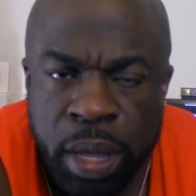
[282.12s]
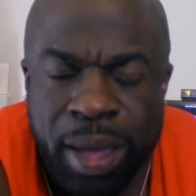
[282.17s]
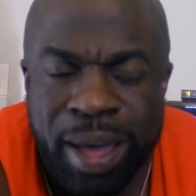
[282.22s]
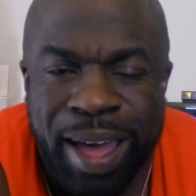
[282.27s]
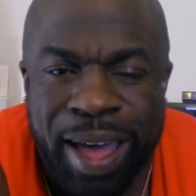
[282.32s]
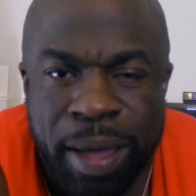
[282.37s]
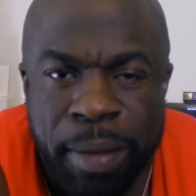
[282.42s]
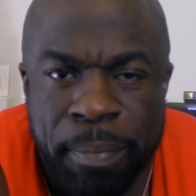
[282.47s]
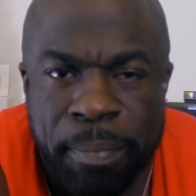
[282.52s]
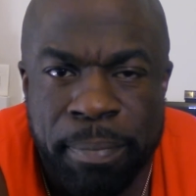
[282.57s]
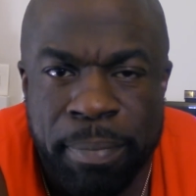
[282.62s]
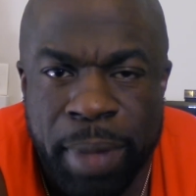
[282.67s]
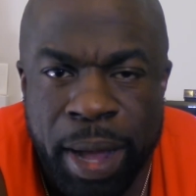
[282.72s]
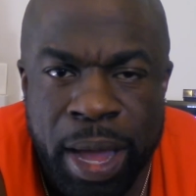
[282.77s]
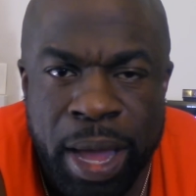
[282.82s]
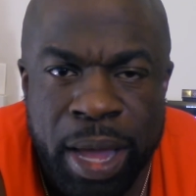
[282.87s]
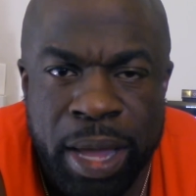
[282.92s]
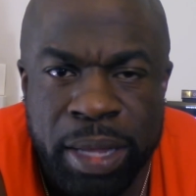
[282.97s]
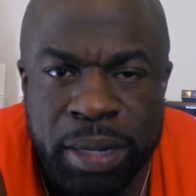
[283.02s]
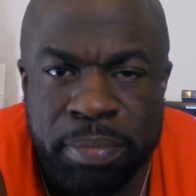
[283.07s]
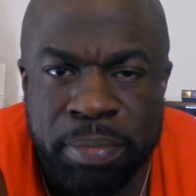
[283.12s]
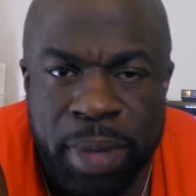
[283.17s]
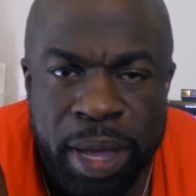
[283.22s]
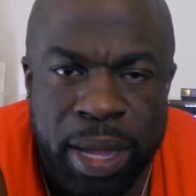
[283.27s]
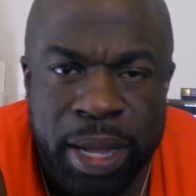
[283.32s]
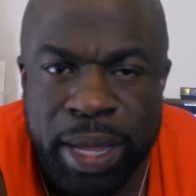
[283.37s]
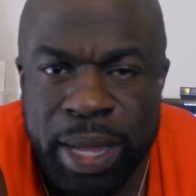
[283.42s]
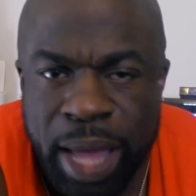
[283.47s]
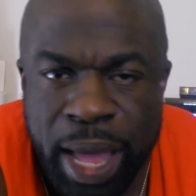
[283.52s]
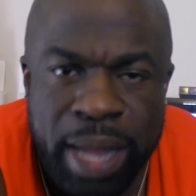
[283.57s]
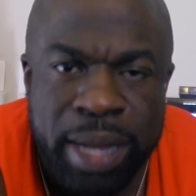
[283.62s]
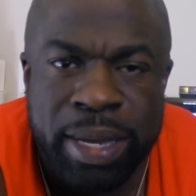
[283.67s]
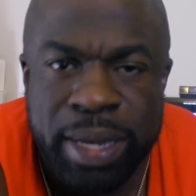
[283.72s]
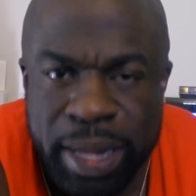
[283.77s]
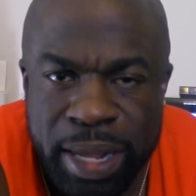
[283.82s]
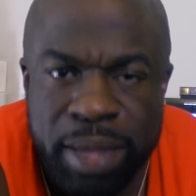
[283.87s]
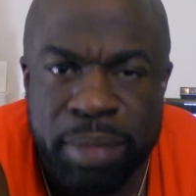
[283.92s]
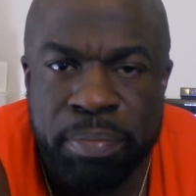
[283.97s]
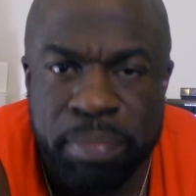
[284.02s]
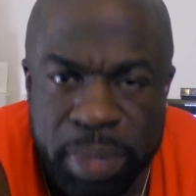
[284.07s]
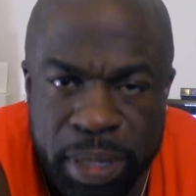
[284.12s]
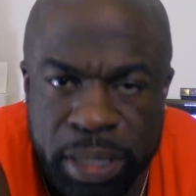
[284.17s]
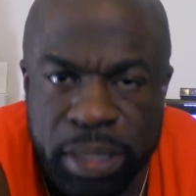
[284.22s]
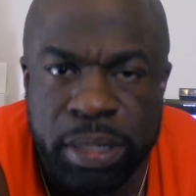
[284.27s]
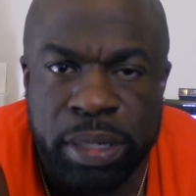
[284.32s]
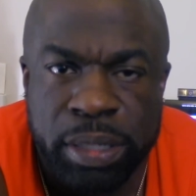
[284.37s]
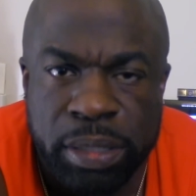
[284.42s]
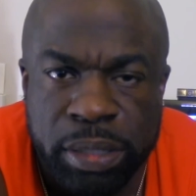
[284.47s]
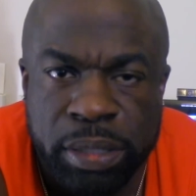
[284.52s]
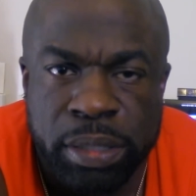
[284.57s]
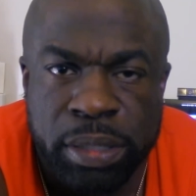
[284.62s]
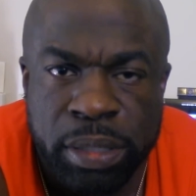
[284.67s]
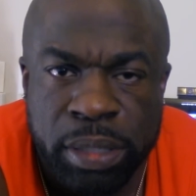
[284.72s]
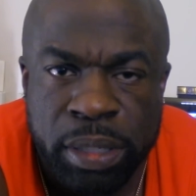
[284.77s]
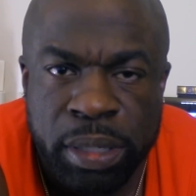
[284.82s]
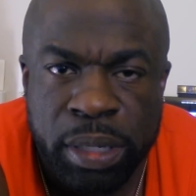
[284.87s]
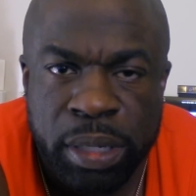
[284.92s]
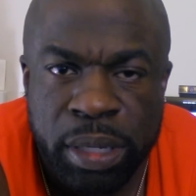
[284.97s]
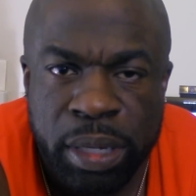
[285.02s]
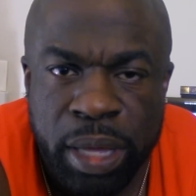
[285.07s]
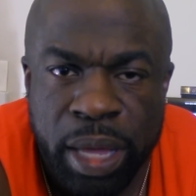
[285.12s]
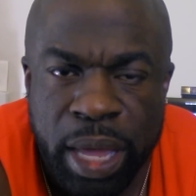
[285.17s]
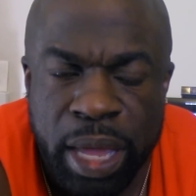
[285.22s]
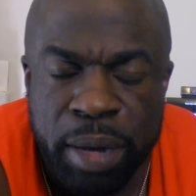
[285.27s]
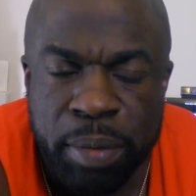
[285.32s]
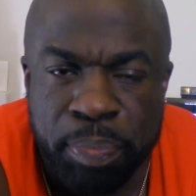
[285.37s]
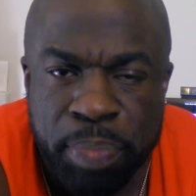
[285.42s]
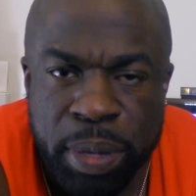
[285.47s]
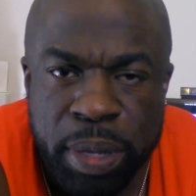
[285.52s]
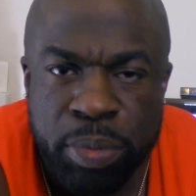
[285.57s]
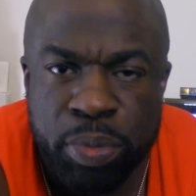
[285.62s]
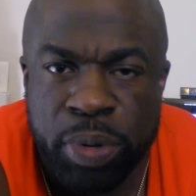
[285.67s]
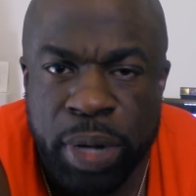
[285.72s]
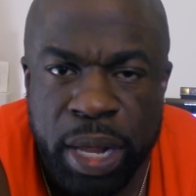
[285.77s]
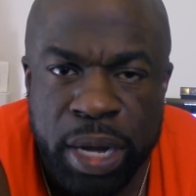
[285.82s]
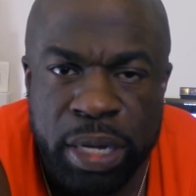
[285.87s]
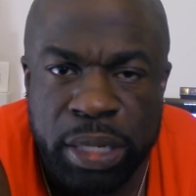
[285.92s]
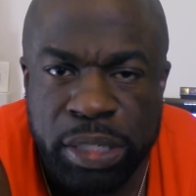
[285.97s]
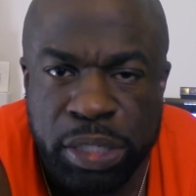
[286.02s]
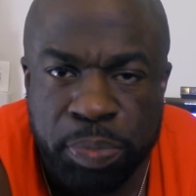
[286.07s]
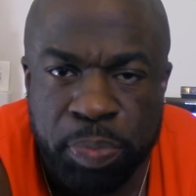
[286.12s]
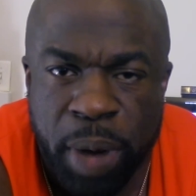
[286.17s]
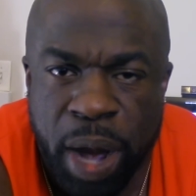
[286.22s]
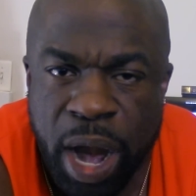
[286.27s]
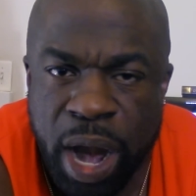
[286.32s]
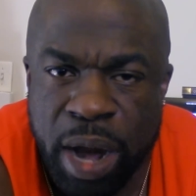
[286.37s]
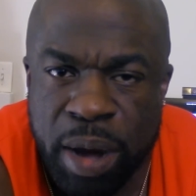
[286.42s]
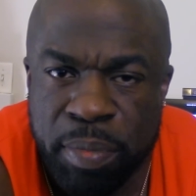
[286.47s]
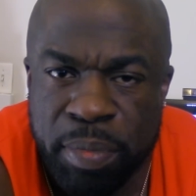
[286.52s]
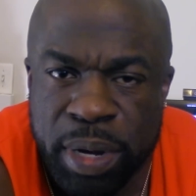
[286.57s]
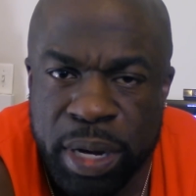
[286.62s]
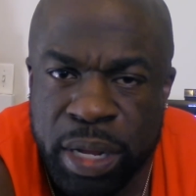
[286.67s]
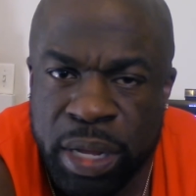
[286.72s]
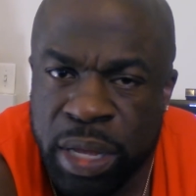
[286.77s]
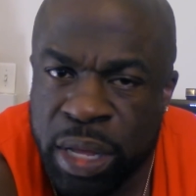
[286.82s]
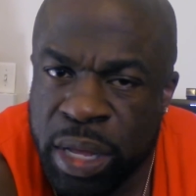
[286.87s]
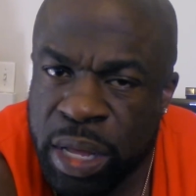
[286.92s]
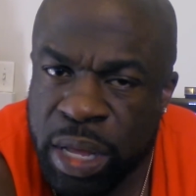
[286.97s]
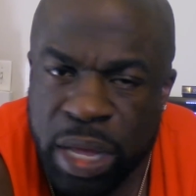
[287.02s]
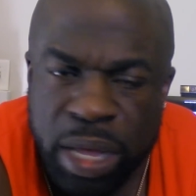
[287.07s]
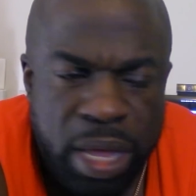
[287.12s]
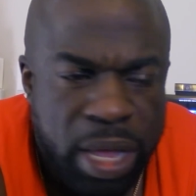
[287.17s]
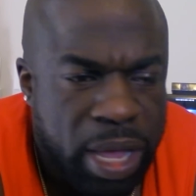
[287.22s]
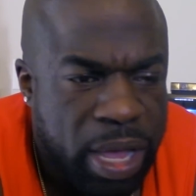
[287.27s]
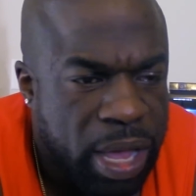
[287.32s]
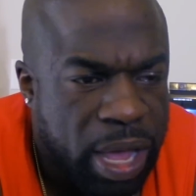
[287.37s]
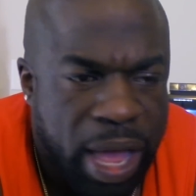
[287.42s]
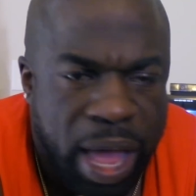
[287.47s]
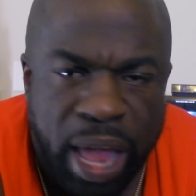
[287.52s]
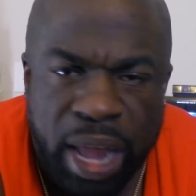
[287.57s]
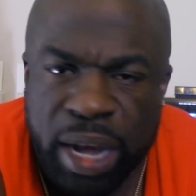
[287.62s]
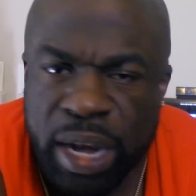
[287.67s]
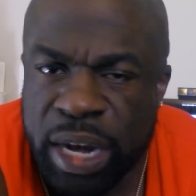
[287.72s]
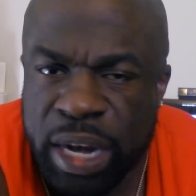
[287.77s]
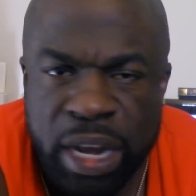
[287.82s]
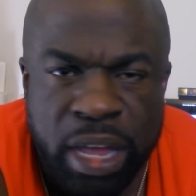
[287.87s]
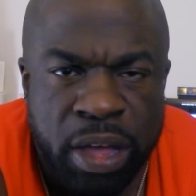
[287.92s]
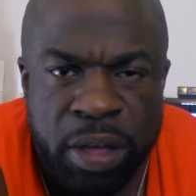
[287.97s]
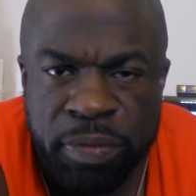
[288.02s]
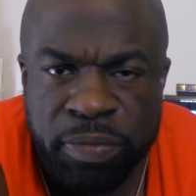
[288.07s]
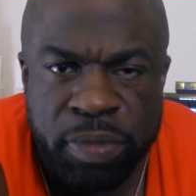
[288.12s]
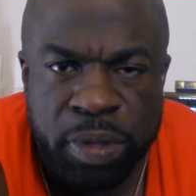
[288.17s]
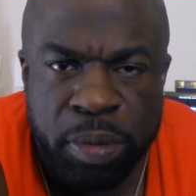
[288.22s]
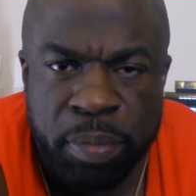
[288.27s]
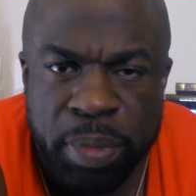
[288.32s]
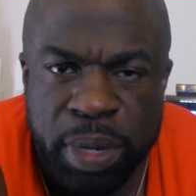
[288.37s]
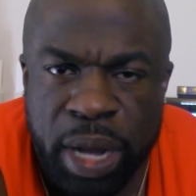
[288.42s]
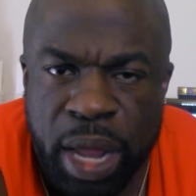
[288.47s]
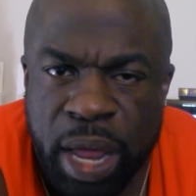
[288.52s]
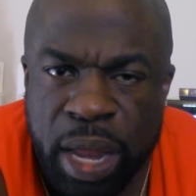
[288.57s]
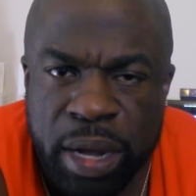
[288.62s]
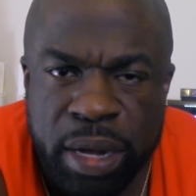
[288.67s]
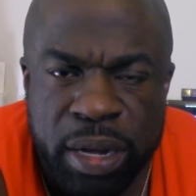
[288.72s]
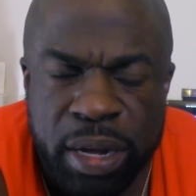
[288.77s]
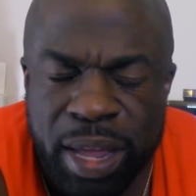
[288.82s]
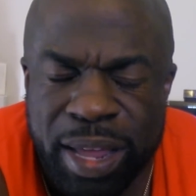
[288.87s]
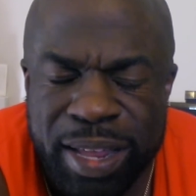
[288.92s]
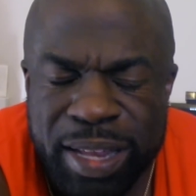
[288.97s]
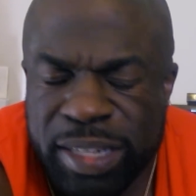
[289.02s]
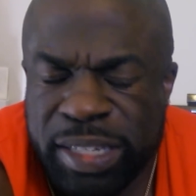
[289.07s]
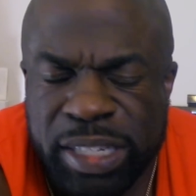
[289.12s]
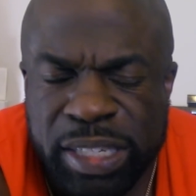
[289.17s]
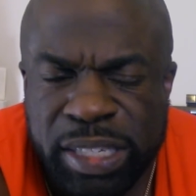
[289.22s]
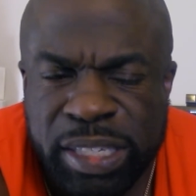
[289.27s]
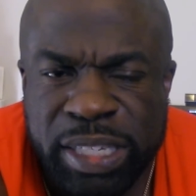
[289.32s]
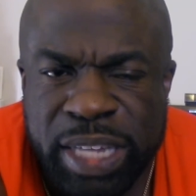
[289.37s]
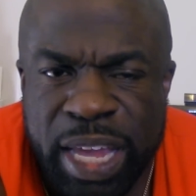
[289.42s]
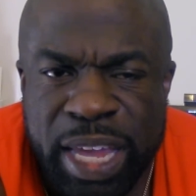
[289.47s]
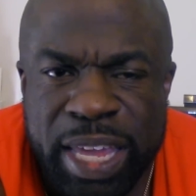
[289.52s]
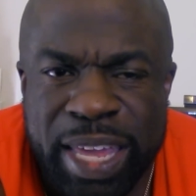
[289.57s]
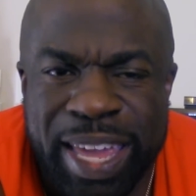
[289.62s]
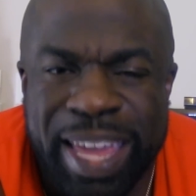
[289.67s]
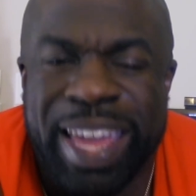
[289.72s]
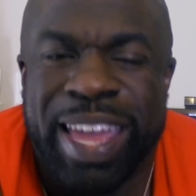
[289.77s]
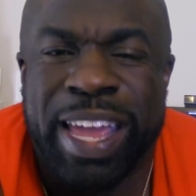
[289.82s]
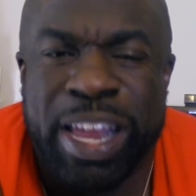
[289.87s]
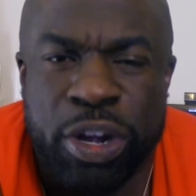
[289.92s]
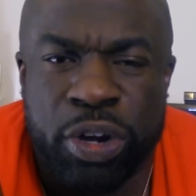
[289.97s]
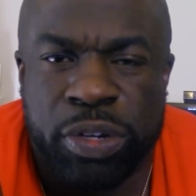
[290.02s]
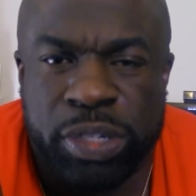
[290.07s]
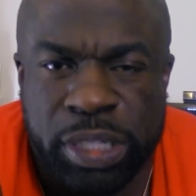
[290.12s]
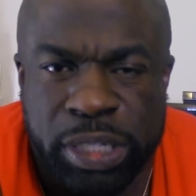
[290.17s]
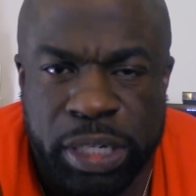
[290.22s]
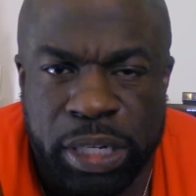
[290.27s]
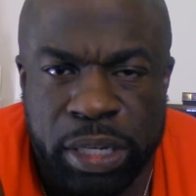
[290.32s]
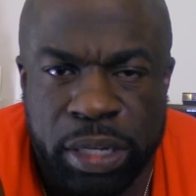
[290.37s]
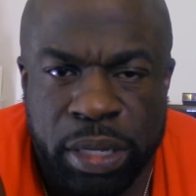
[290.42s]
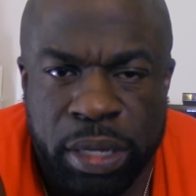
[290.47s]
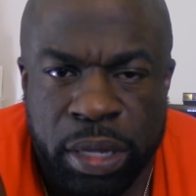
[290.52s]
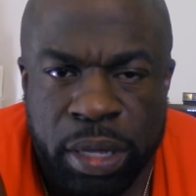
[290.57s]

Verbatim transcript: I mind my goddamn business. And people that inspire me, I love them, and I it just takes energy